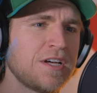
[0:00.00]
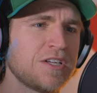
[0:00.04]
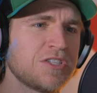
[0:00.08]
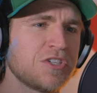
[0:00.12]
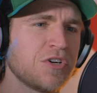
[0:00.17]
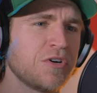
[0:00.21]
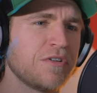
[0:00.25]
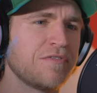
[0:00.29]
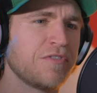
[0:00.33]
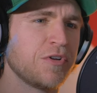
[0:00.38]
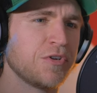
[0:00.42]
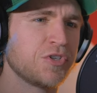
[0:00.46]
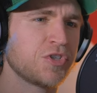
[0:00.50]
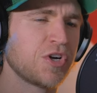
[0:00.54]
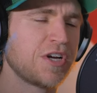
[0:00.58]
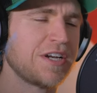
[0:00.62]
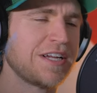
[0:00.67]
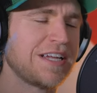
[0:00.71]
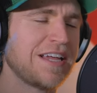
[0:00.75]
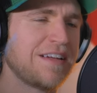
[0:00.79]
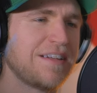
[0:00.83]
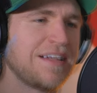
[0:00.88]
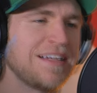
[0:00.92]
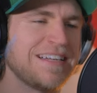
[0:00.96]
So if you're trying to
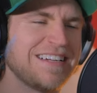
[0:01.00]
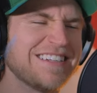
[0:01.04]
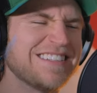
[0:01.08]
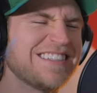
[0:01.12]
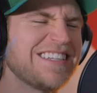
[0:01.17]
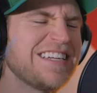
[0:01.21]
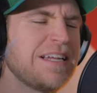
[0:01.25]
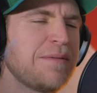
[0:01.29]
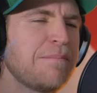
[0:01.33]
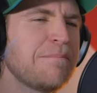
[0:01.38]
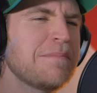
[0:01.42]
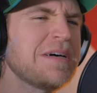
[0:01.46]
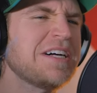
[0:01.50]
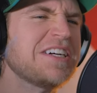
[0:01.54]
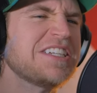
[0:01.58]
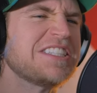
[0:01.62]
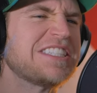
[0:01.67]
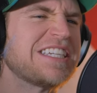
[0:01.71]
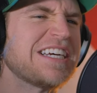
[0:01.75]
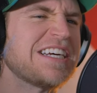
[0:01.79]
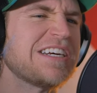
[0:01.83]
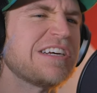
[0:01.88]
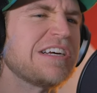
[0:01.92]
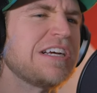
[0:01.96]
get in elite
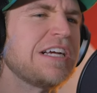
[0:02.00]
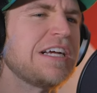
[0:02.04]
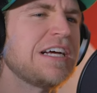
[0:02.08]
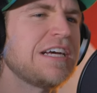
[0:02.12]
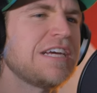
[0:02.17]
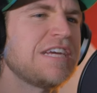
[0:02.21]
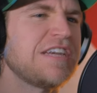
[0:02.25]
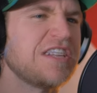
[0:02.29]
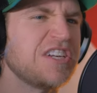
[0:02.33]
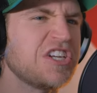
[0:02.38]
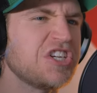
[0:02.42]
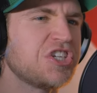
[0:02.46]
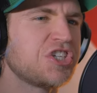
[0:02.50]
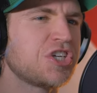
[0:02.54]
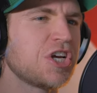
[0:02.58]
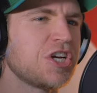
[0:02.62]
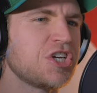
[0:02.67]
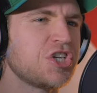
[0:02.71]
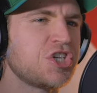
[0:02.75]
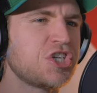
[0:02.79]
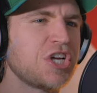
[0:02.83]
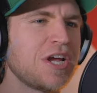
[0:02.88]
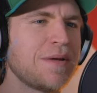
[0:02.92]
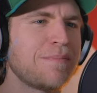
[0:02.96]
military fitness
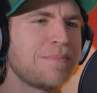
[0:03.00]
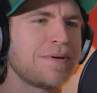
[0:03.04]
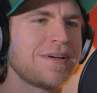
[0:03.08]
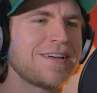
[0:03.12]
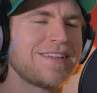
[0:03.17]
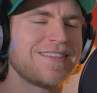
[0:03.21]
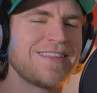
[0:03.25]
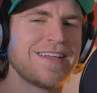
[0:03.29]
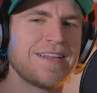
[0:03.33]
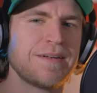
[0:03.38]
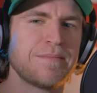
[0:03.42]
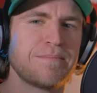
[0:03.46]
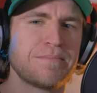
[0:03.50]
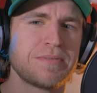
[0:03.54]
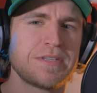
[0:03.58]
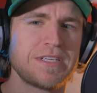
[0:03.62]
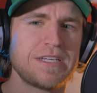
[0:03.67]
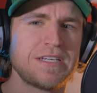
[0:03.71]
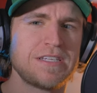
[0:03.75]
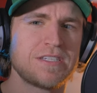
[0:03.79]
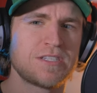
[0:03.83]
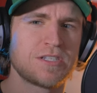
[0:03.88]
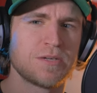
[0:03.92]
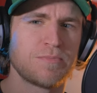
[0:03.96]
shape, then
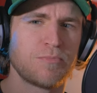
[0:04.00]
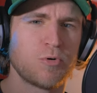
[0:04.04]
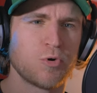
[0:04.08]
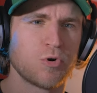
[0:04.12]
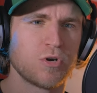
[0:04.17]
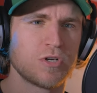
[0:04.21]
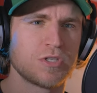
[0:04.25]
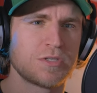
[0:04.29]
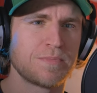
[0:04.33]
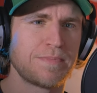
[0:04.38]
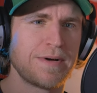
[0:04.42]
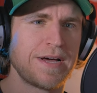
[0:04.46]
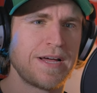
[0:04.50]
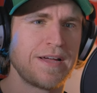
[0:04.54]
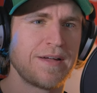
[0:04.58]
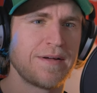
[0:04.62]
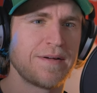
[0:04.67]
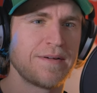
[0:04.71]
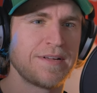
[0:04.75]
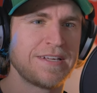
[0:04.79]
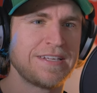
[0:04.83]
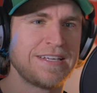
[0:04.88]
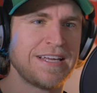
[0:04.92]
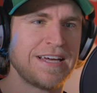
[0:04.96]
please support us by
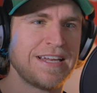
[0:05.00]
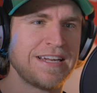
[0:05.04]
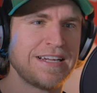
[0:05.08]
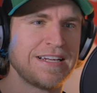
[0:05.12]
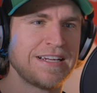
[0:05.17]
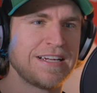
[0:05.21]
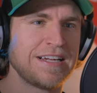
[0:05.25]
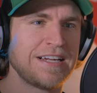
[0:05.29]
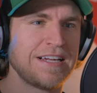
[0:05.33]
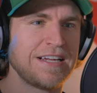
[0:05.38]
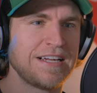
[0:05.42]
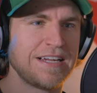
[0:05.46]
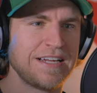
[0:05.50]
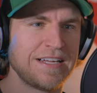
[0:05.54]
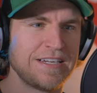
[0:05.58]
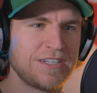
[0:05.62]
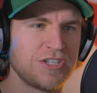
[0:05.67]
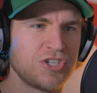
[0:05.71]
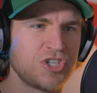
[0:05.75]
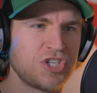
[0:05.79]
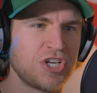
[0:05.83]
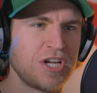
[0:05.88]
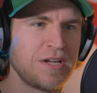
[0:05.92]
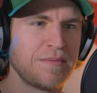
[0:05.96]
getting into
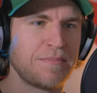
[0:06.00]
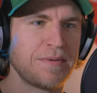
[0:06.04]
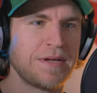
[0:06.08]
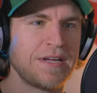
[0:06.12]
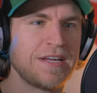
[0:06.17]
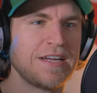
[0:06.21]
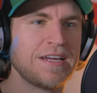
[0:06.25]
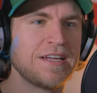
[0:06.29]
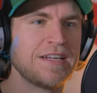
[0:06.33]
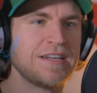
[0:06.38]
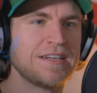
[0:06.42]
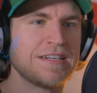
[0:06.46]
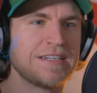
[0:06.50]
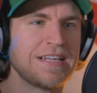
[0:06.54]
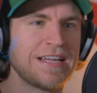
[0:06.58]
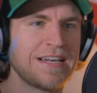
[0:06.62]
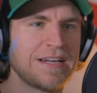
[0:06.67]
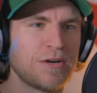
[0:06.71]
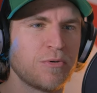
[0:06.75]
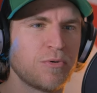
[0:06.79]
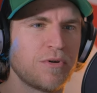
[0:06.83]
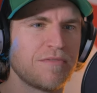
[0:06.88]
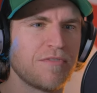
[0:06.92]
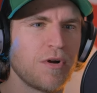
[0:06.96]
shape and getting
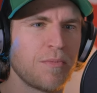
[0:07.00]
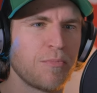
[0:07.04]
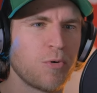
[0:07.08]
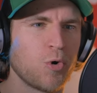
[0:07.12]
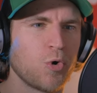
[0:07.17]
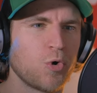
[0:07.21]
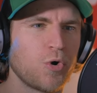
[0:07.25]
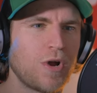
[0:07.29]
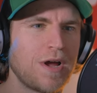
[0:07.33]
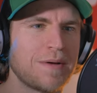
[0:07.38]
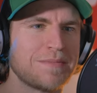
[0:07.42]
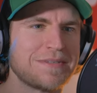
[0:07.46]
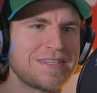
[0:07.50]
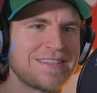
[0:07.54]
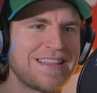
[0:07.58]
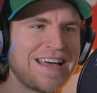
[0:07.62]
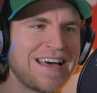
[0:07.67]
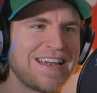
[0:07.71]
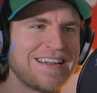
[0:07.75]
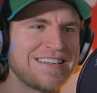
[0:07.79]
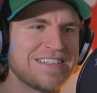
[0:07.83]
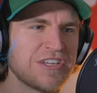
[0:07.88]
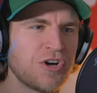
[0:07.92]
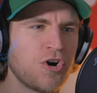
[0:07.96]
one of our programs.
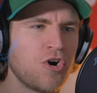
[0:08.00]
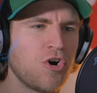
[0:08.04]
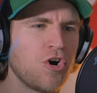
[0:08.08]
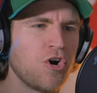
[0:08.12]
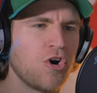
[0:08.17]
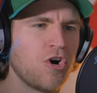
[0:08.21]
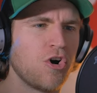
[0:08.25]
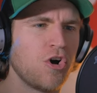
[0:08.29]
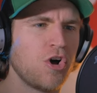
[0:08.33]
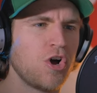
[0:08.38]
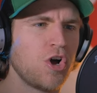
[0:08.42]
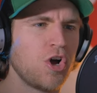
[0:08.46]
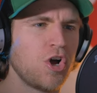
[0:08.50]
That is all.